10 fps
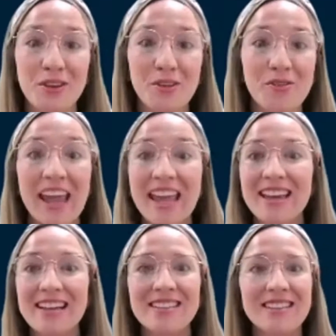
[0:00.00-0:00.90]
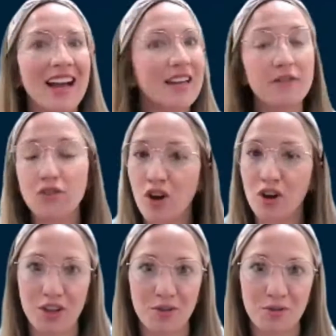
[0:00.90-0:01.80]
to you and kind of
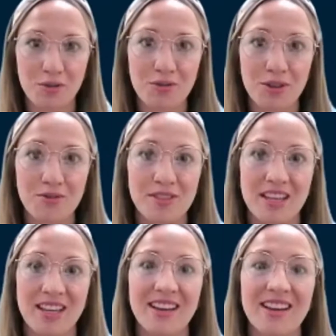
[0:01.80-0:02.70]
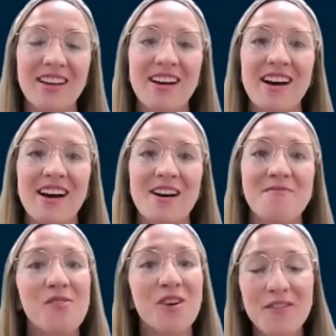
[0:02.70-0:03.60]
talk you through using
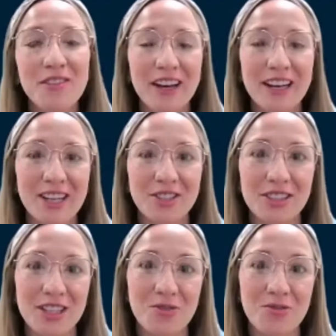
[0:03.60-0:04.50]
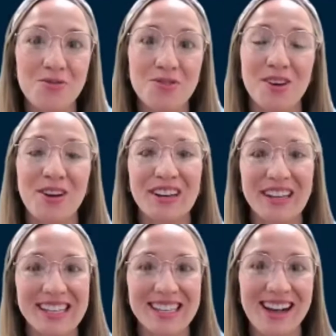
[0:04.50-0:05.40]
um, one of the financial aid tools on our
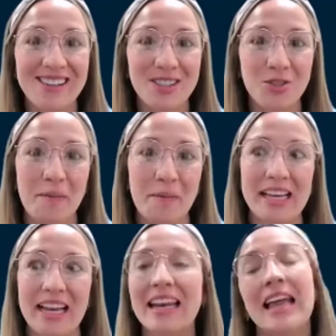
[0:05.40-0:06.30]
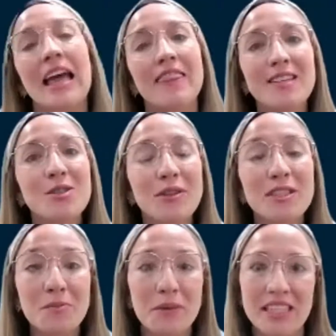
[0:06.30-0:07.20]
Get2College website. And this
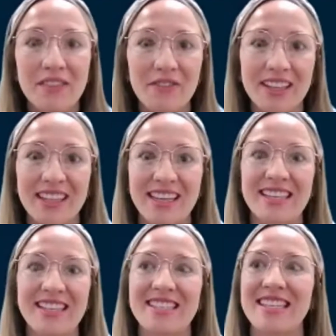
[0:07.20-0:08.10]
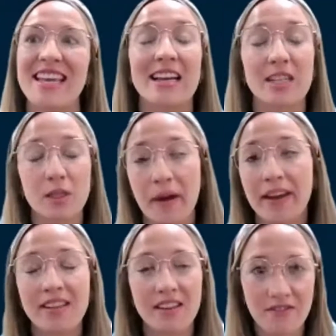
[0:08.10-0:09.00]
one specifically is the
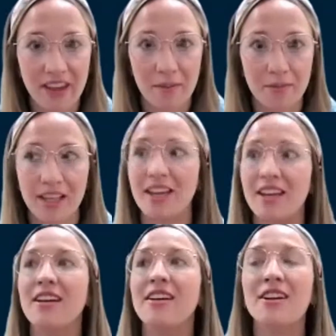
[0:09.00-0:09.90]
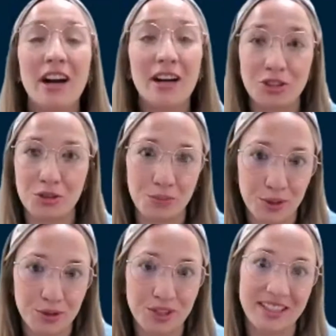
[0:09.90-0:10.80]
expected family
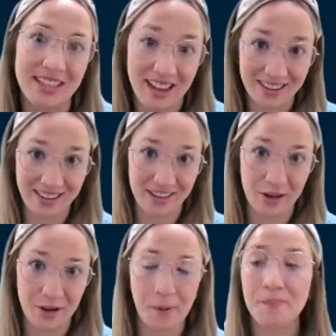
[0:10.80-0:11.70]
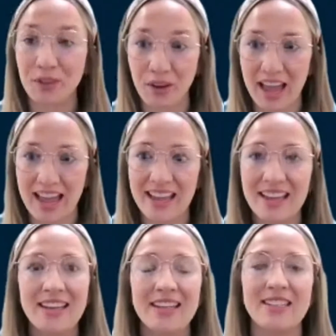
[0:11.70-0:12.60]
contribution calculator. Okay,
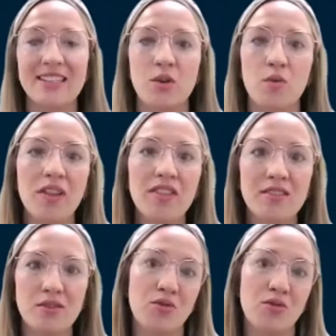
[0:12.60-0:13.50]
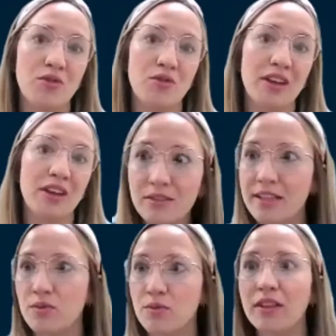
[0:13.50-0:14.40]
and so what this tool can do
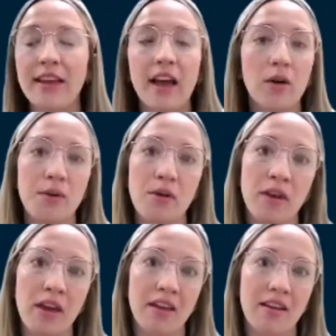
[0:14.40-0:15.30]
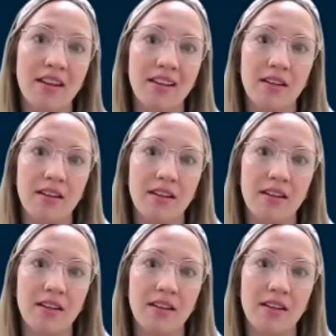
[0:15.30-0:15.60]
is really help you get